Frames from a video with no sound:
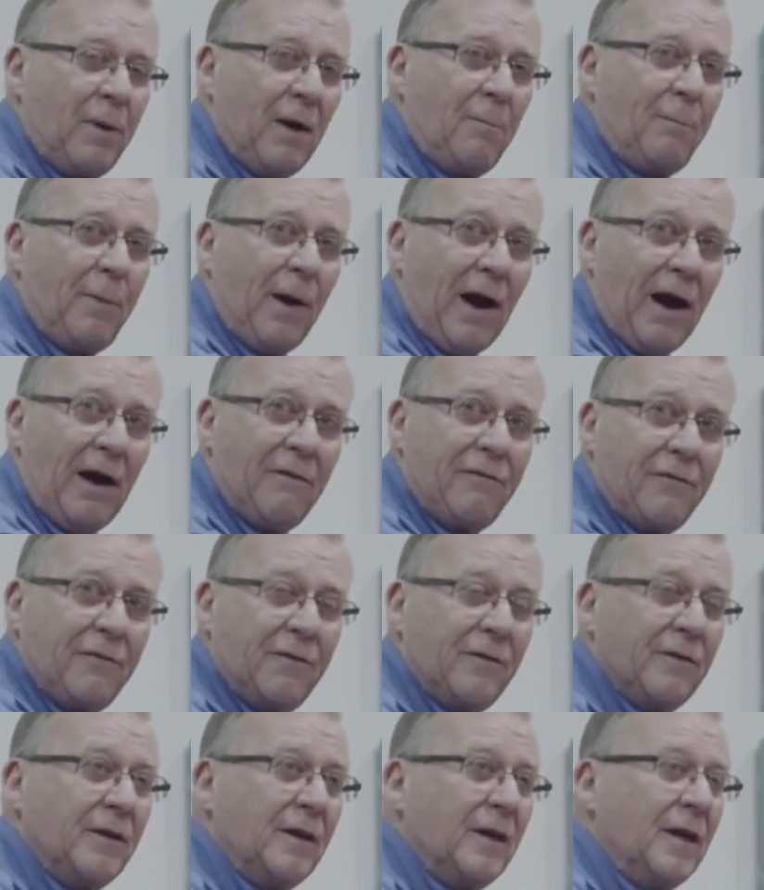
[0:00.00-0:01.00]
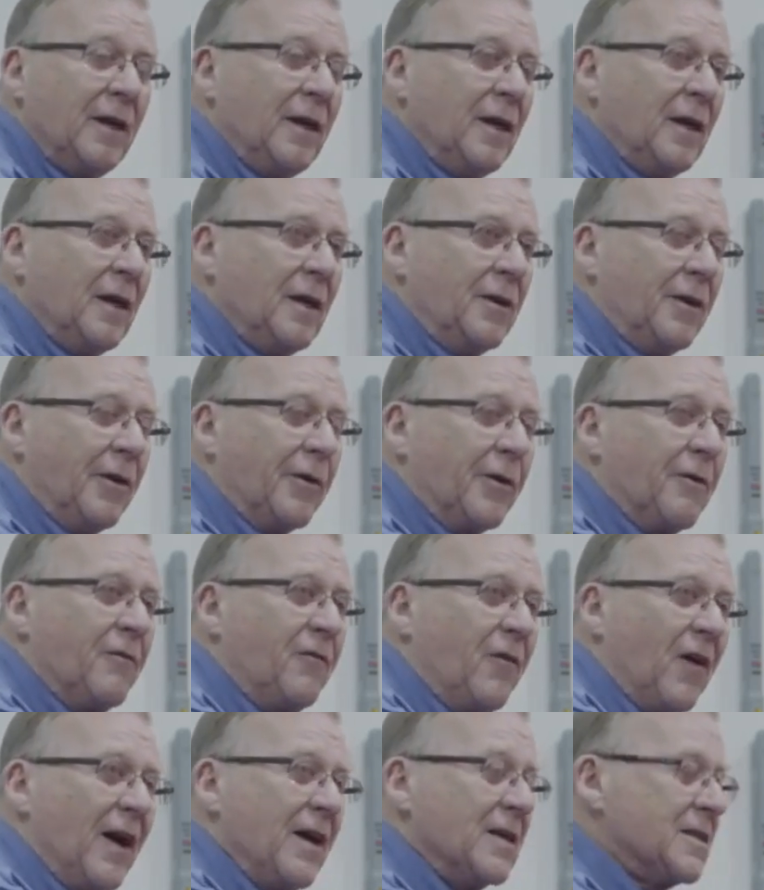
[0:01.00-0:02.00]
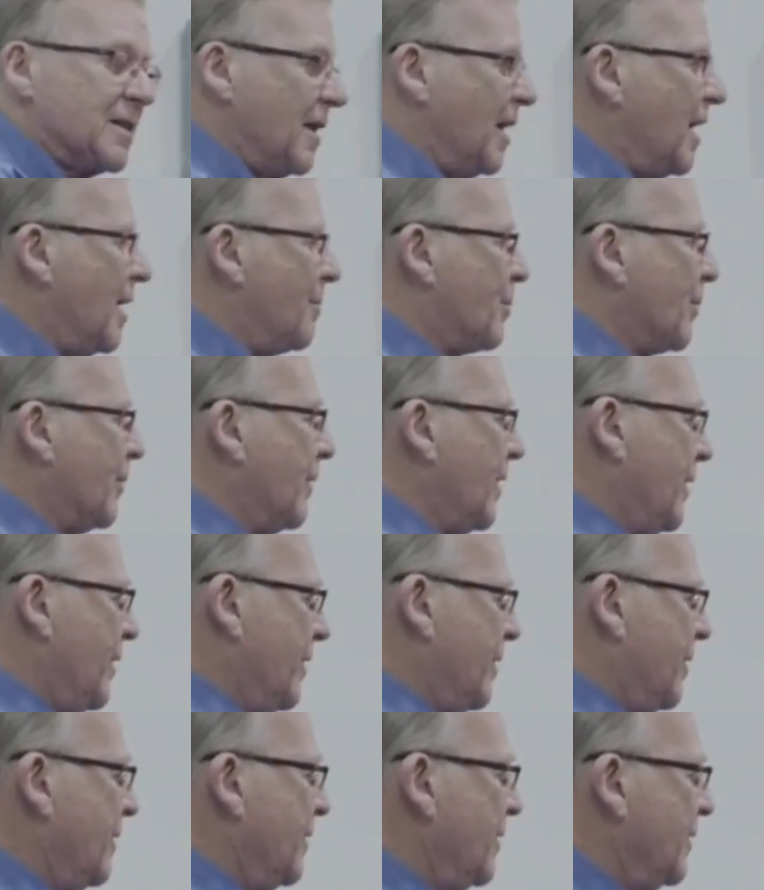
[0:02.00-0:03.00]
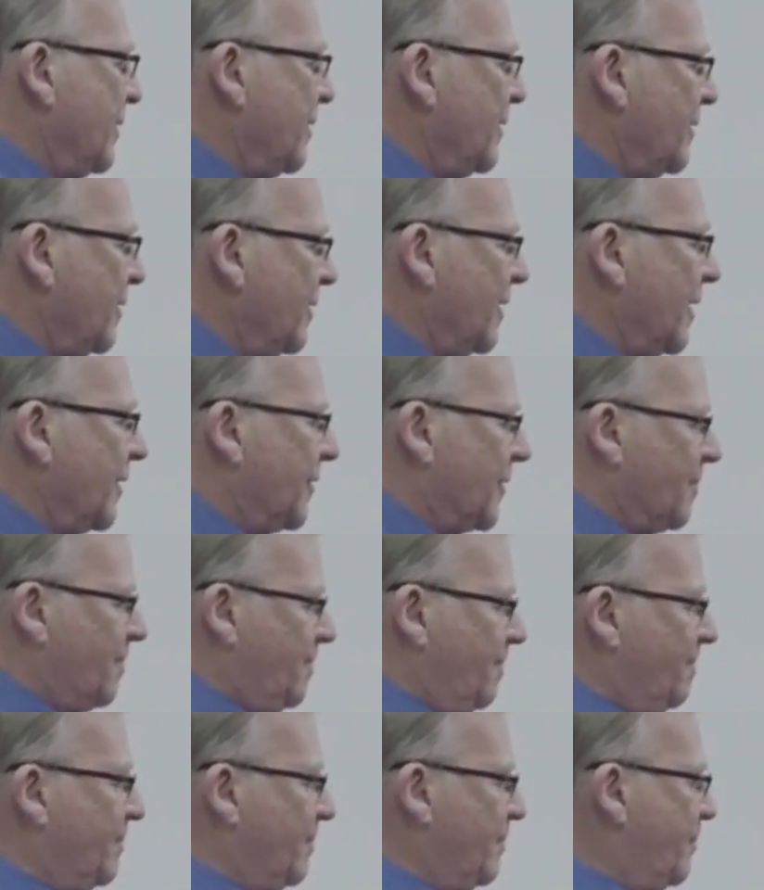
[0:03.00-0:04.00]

the pump off, notifies an operator that the